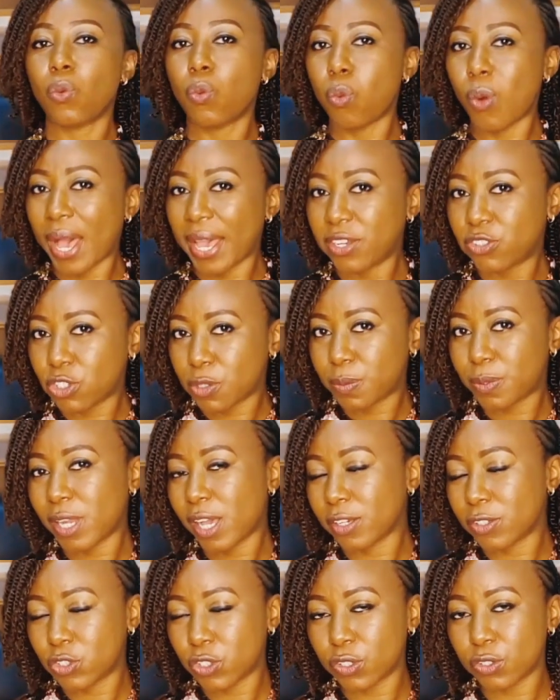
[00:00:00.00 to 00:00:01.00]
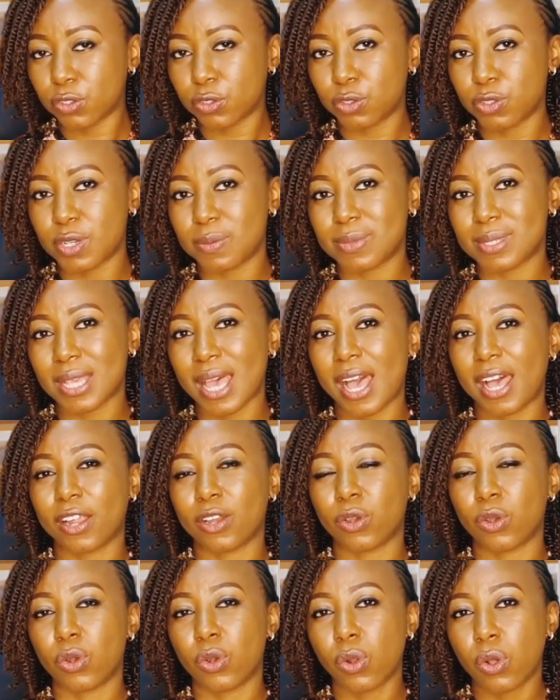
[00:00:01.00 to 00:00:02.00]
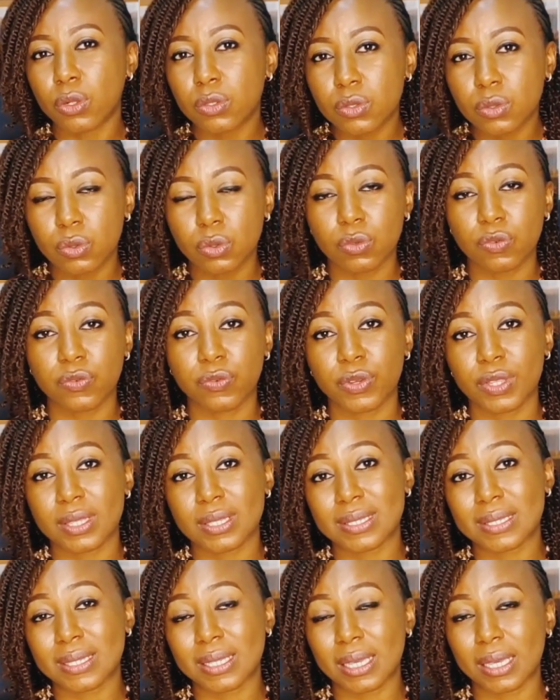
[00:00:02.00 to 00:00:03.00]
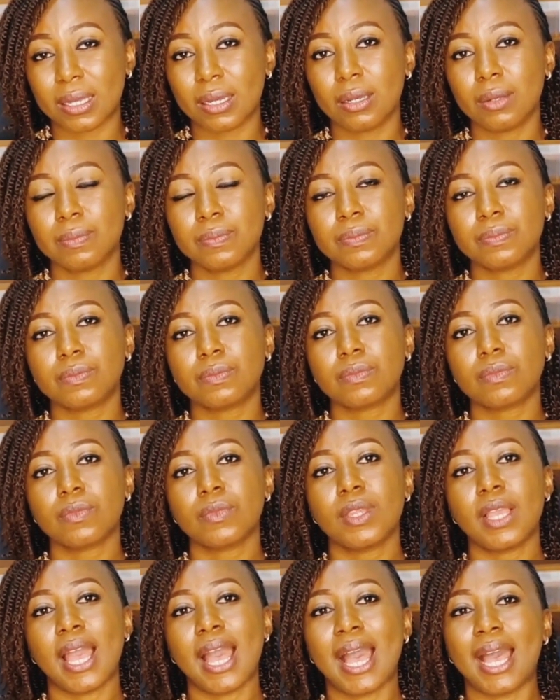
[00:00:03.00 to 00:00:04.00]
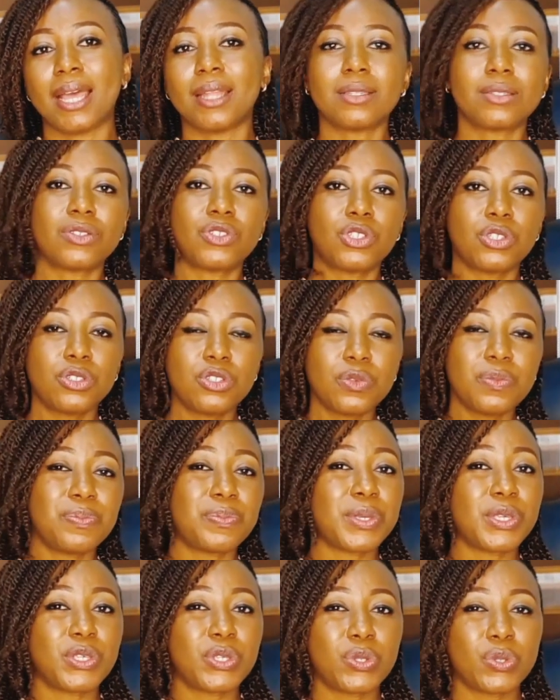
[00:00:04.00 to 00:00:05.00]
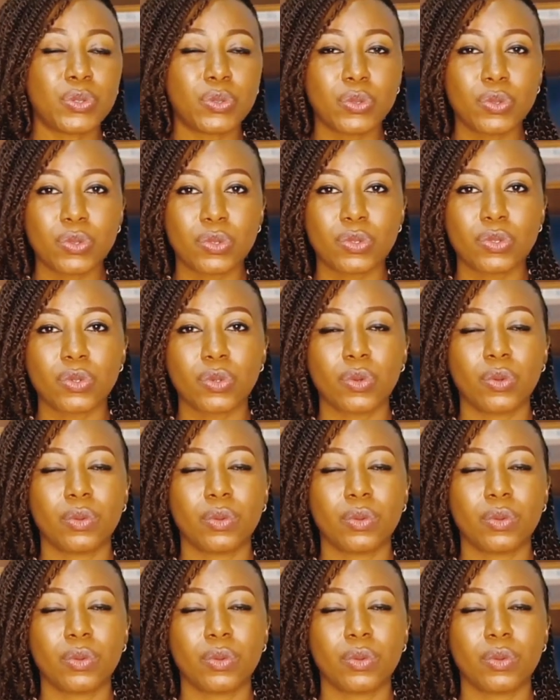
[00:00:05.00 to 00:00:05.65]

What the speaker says: why triple action creams are not good for the skin and shouldn't be used